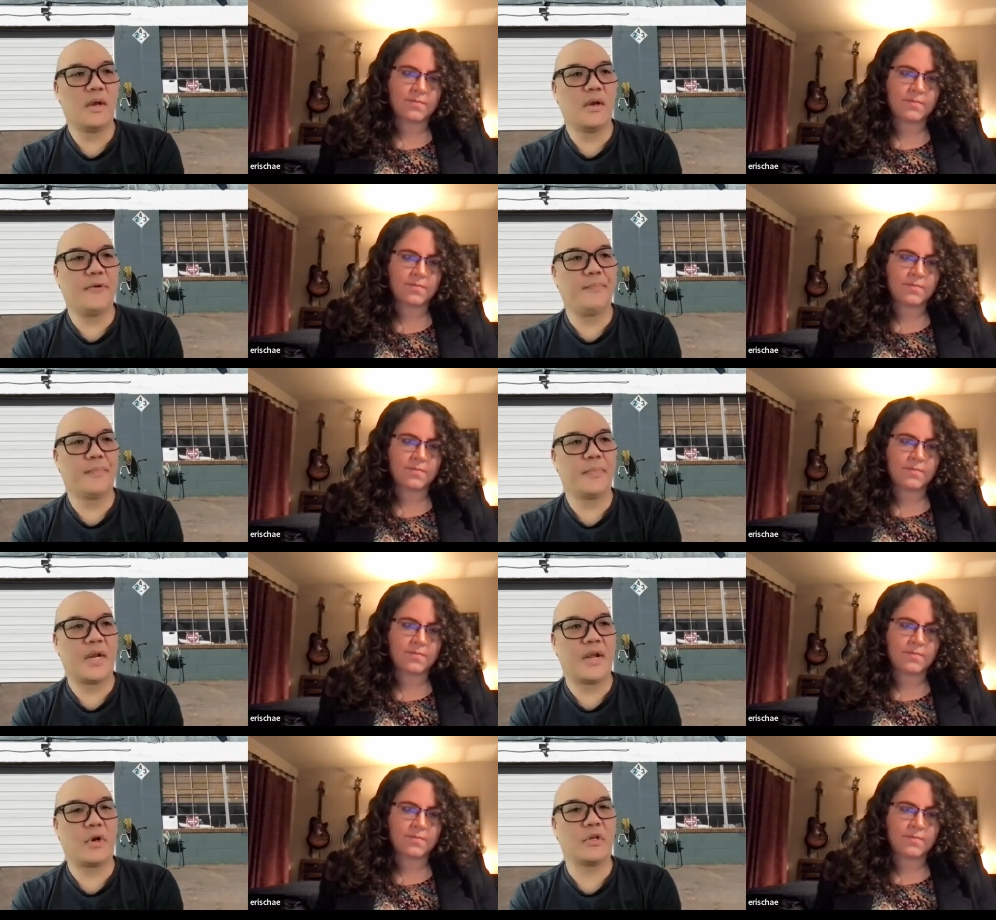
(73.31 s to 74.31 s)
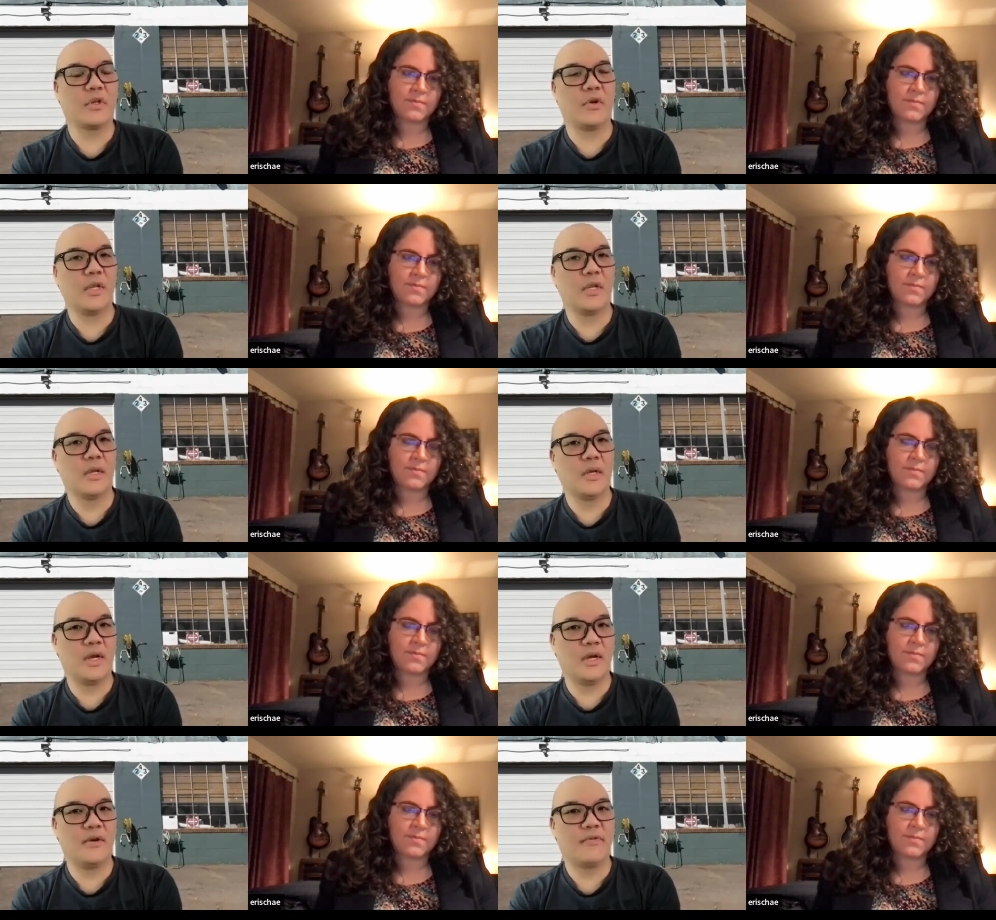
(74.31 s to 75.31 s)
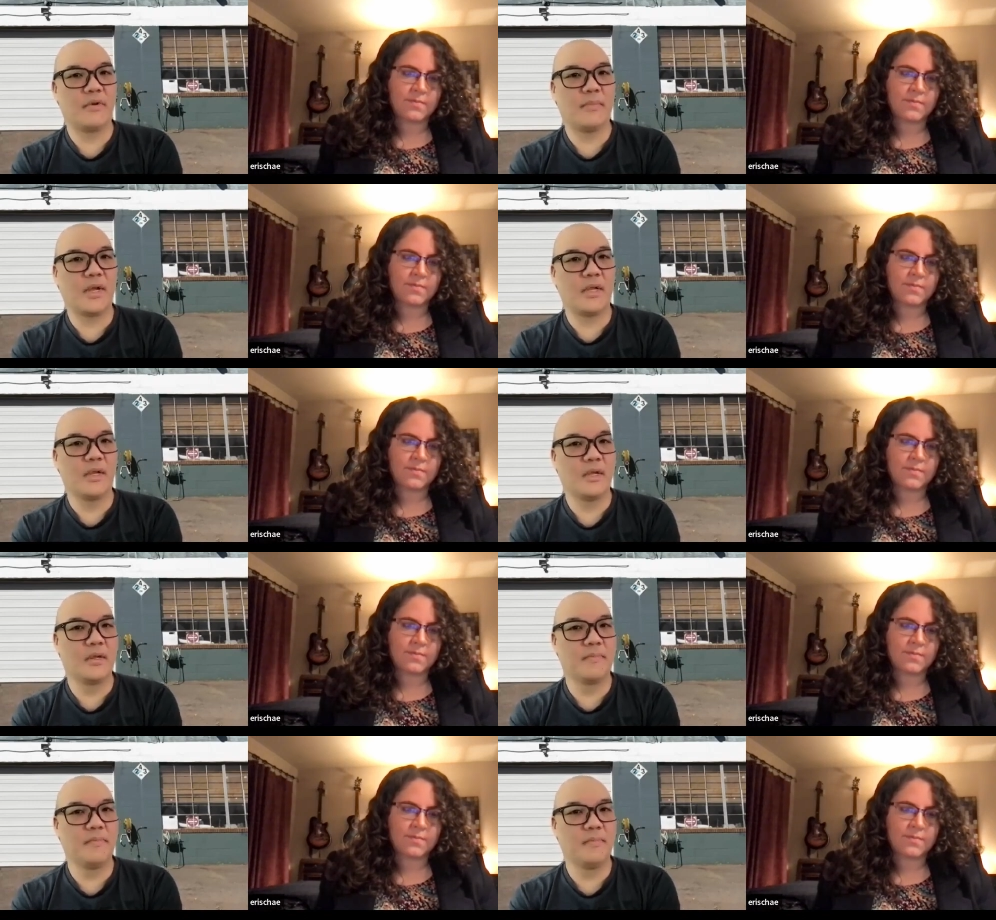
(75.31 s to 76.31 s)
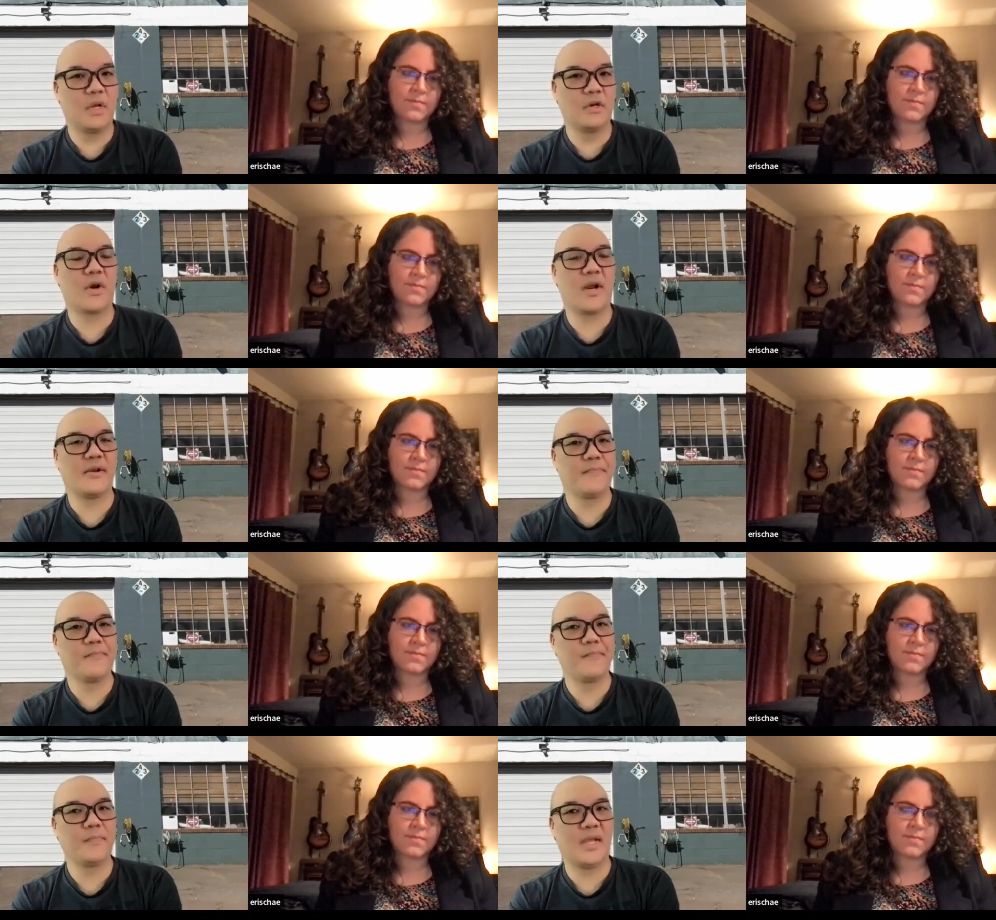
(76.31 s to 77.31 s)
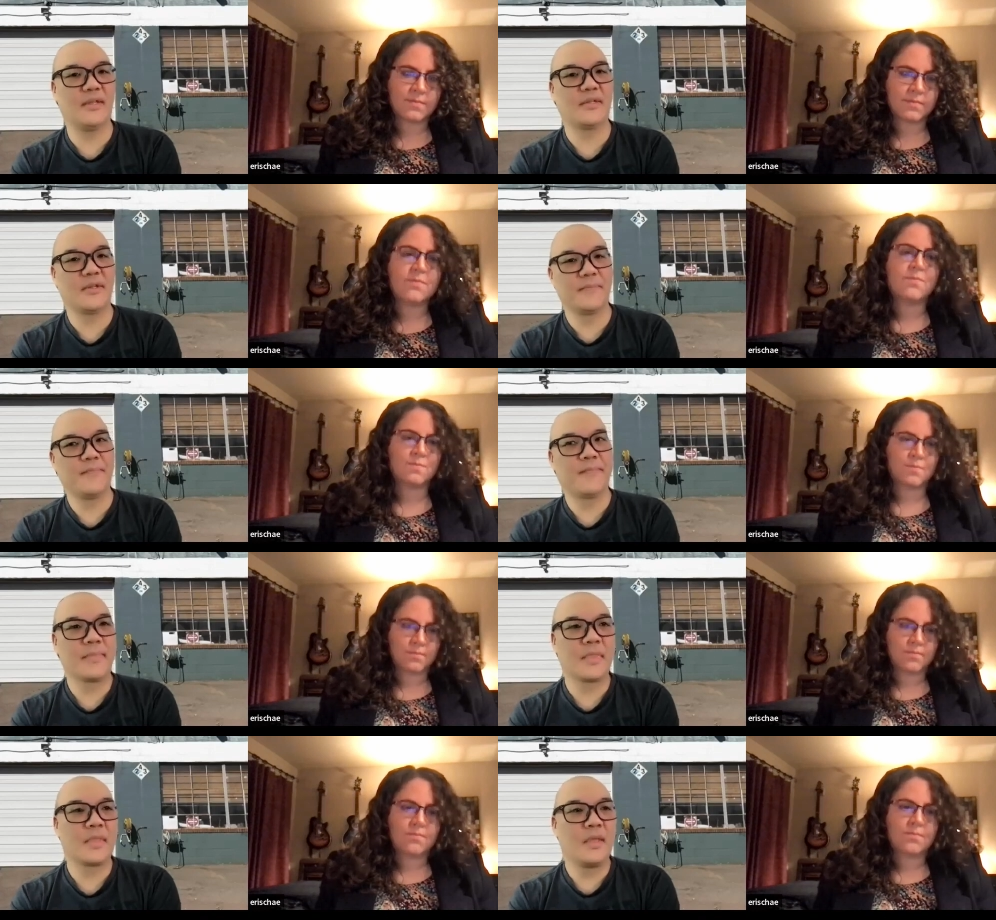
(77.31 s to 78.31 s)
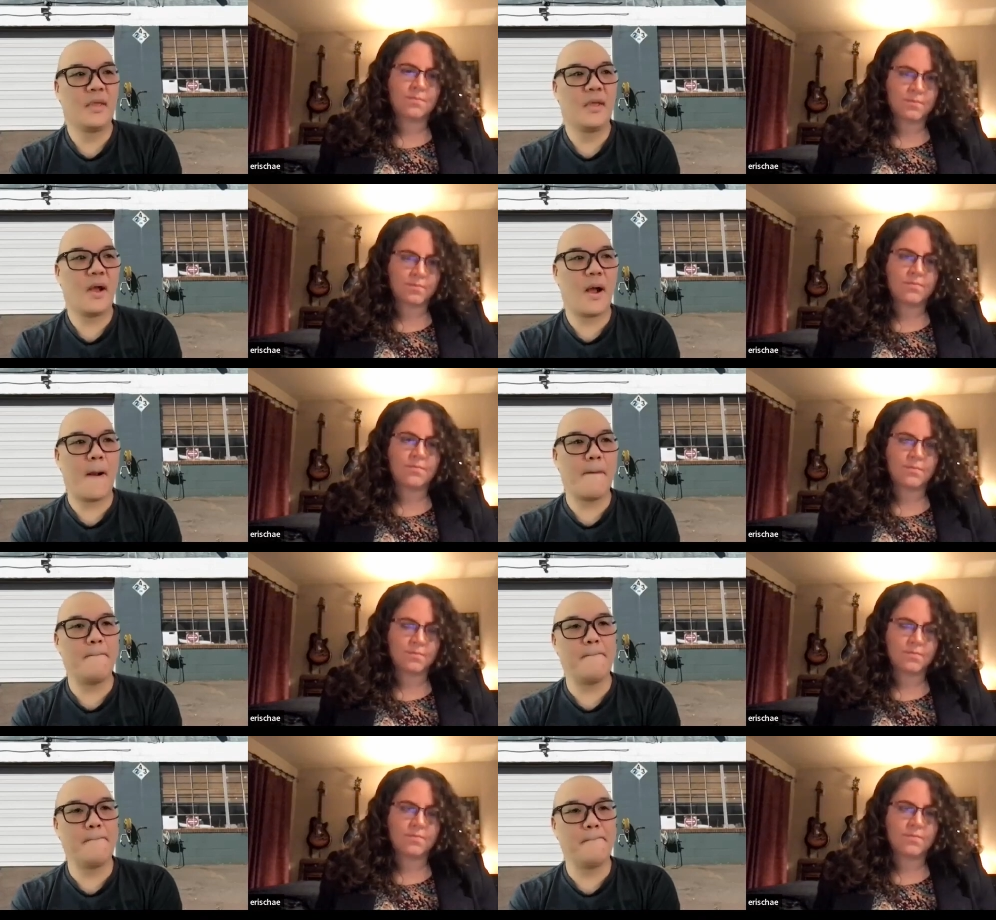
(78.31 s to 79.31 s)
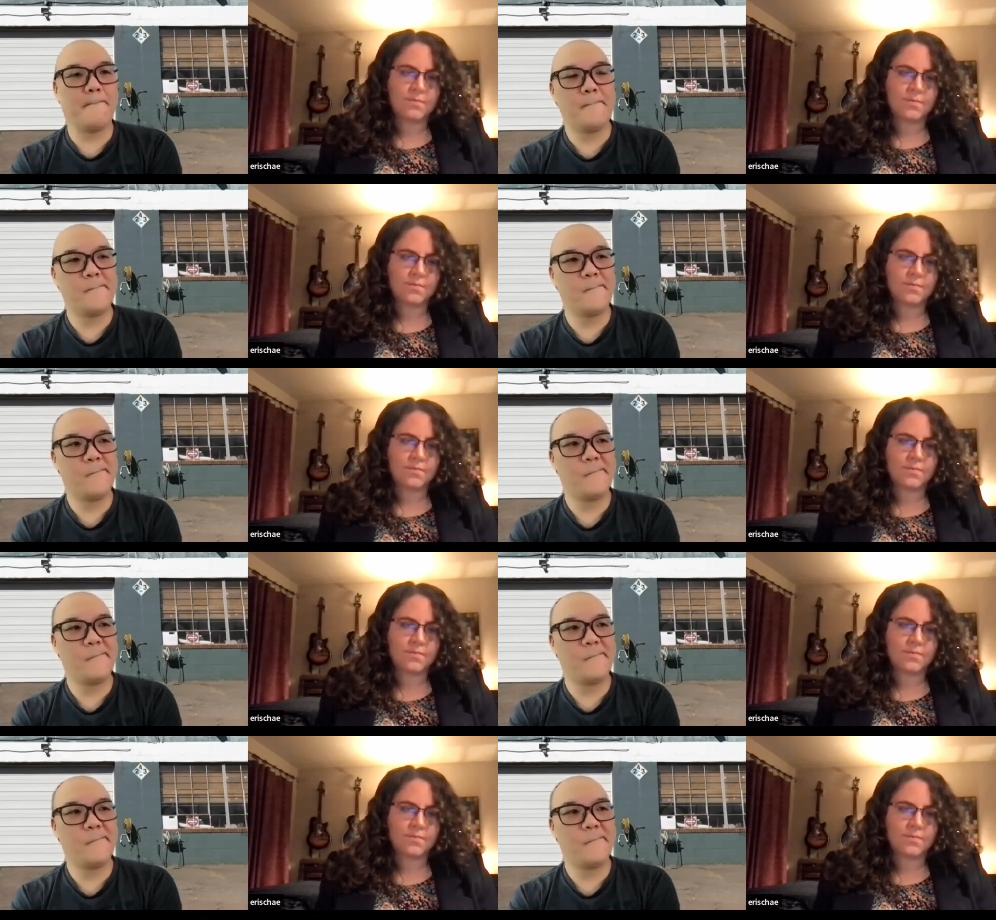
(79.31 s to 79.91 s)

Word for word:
Speaker 1: Um, and I have an art degree uh, from my undergrad days. Um,